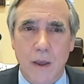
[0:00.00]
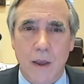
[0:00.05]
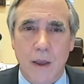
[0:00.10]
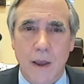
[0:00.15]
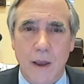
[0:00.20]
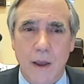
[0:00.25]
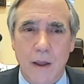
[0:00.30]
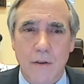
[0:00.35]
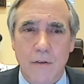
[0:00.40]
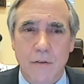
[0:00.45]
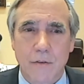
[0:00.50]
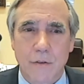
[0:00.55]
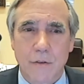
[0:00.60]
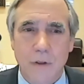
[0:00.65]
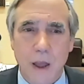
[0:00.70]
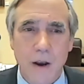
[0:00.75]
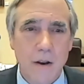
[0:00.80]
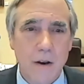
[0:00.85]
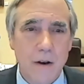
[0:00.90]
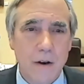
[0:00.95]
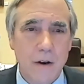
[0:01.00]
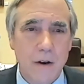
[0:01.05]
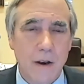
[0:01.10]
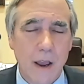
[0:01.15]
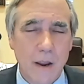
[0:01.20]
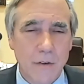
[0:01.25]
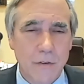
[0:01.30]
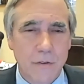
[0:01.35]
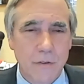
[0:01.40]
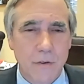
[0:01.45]
And standing
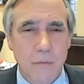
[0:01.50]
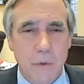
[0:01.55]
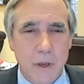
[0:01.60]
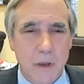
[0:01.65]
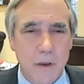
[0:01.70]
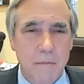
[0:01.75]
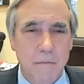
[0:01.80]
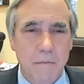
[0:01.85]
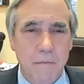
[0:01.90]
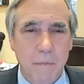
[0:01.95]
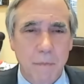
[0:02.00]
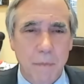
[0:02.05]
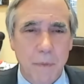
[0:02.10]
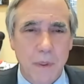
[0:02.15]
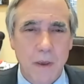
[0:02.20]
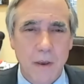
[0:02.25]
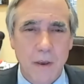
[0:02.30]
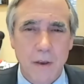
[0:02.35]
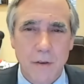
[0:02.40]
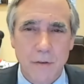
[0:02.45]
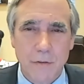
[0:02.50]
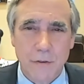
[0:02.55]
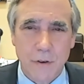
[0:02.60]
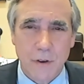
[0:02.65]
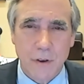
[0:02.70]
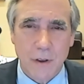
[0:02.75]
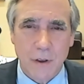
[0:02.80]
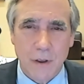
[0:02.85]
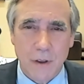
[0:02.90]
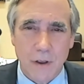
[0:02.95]
next to me
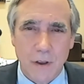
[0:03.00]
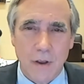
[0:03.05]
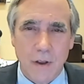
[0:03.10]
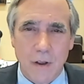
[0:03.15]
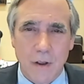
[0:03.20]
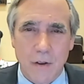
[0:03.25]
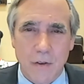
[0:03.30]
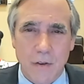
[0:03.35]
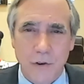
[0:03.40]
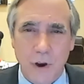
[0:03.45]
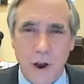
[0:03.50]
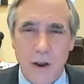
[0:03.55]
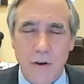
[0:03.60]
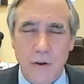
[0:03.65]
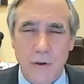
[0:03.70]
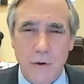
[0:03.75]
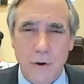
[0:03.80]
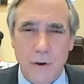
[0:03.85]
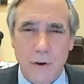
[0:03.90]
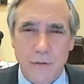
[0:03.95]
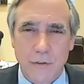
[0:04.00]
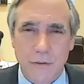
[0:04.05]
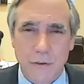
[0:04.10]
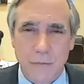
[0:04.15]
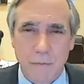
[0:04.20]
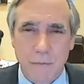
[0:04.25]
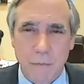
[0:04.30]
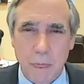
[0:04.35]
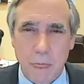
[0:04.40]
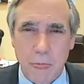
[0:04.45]
is John Lewis.
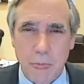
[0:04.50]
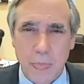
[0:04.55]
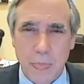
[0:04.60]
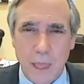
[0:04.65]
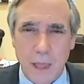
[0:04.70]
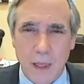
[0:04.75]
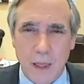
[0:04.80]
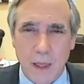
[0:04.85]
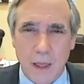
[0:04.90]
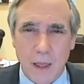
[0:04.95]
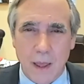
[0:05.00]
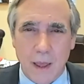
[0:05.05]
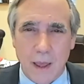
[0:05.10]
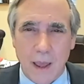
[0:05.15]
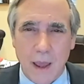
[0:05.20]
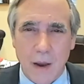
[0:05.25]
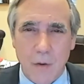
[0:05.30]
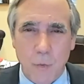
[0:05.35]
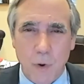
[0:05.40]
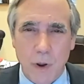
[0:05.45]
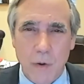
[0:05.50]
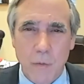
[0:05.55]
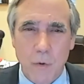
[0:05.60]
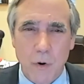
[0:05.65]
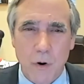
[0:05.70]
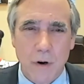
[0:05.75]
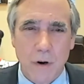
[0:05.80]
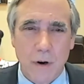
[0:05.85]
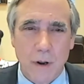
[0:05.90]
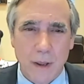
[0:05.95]
And we
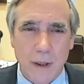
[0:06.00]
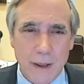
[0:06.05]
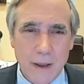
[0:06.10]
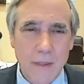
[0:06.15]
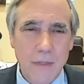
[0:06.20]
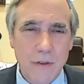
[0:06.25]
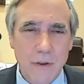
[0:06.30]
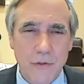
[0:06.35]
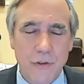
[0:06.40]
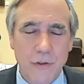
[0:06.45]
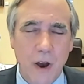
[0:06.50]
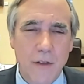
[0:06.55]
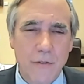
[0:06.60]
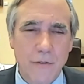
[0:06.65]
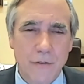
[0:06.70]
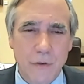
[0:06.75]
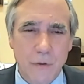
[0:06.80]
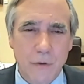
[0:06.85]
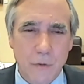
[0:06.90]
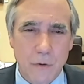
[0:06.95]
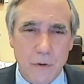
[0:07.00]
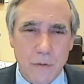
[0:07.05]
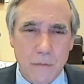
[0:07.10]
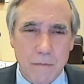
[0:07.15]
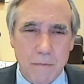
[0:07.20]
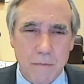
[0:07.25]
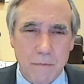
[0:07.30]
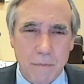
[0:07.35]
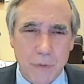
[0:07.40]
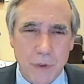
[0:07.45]
were in the Johnson room.
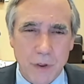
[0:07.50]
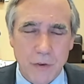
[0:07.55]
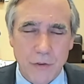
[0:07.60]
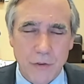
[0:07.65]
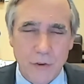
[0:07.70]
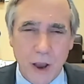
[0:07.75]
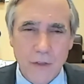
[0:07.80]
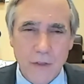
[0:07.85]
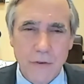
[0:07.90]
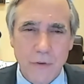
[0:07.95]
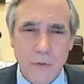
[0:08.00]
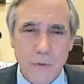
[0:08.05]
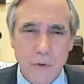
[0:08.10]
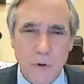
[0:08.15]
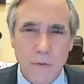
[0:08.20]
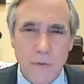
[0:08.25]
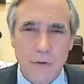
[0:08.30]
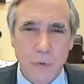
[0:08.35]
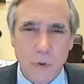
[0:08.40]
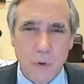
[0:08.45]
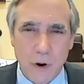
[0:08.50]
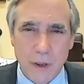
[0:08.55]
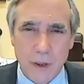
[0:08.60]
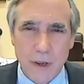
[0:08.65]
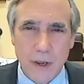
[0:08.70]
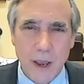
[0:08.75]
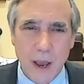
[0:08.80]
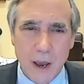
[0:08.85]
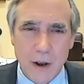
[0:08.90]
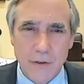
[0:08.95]
The Johnson room is where
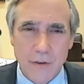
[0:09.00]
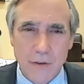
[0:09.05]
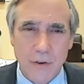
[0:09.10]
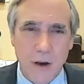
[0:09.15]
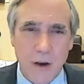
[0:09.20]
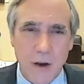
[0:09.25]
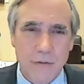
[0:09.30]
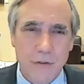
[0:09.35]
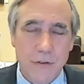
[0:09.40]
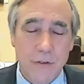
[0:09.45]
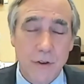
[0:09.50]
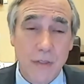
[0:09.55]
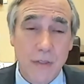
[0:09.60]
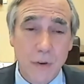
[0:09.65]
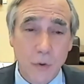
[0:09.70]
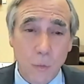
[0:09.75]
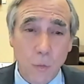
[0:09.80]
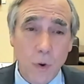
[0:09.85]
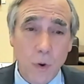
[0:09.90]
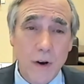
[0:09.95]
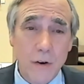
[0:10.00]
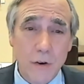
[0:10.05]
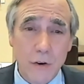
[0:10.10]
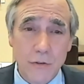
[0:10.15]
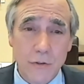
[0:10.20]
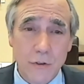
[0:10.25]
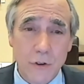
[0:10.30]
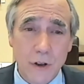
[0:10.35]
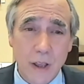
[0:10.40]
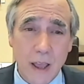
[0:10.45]
he had his offices, and the
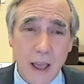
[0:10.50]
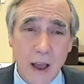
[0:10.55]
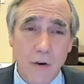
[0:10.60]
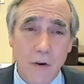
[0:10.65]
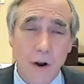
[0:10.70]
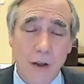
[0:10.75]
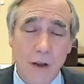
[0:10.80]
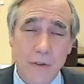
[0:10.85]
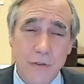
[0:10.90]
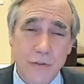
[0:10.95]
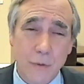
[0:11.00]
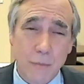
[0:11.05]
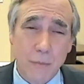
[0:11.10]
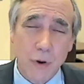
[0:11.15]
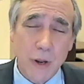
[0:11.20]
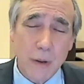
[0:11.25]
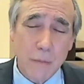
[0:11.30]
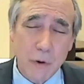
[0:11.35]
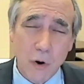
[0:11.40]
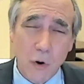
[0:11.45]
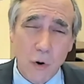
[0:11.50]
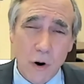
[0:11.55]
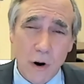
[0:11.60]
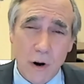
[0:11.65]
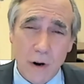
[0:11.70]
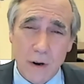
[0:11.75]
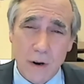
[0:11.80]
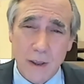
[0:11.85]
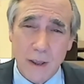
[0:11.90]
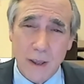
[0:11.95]
windows look out on the Supreme
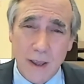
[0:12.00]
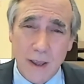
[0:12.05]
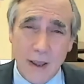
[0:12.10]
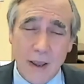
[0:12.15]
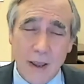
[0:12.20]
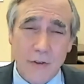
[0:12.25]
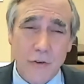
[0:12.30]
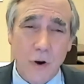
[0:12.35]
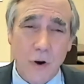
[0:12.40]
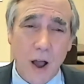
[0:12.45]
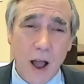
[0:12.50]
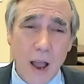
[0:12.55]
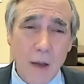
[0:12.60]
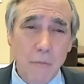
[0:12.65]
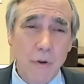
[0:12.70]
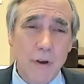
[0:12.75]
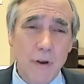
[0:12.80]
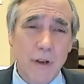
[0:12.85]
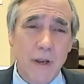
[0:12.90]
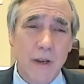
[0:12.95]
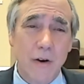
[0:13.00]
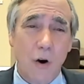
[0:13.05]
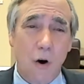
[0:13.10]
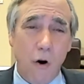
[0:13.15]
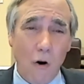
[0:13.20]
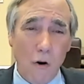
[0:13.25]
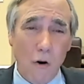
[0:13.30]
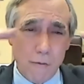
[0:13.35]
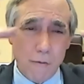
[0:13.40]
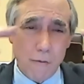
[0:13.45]
Court. So I'm looking
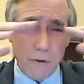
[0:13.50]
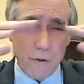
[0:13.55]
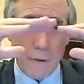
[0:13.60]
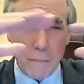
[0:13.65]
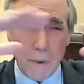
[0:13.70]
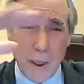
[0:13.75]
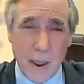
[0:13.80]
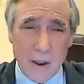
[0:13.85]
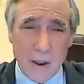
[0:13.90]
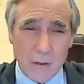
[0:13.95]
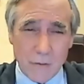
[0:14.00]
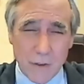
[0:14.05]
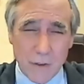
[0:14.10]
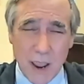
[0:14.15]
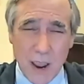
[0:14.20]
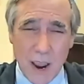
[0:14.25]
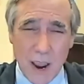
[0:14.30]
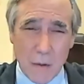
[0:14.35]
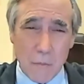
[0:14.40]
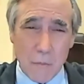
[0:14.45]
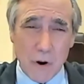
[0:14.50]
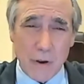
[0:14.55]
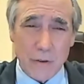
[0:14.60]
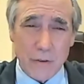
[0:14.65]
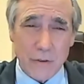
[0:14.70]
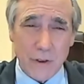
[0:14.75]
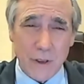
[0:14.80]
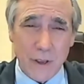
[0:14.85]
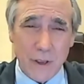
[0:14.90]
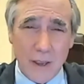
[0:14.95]
over the bank of
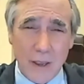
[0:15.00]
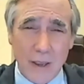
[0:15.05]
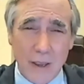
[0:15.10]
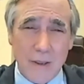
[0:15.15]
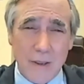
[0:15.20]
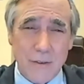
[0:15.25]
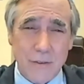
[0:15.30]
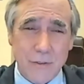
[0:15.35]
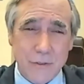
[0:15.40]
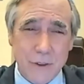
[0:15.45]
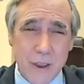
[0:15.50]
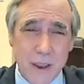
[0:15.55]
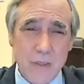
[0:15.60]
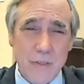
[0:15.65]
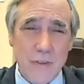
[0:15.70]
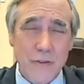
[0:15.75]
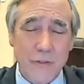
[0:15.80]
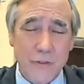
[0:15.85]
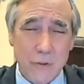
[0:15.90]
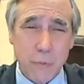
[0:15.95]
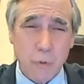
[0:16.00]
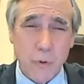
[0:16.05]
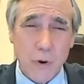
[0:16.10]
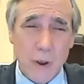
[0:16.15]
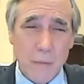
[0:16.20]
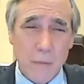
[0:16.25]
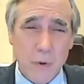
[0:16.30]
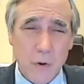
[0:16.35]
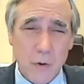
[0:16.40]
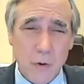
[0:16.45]
cameras, seeing the
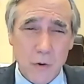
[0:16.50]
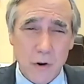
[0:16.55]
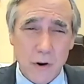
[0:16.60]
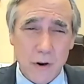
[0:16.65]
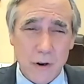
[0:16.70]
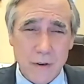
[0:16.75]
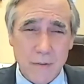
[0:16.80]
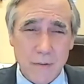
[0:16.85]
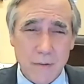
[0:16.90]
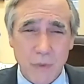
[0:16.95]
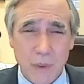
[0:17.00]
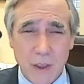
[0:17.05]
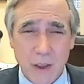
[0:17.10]
Supreme Court.